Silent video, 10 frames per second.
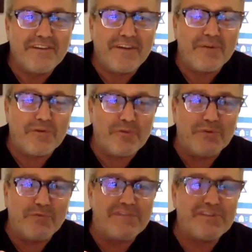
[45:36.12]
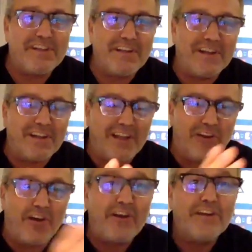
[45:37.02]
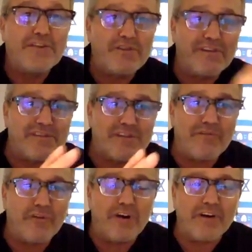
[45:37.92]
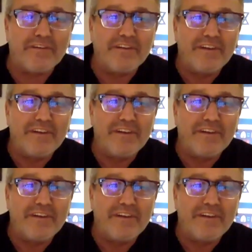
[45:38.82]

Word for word: I mean, we, we've seen a, a long history of some of your art.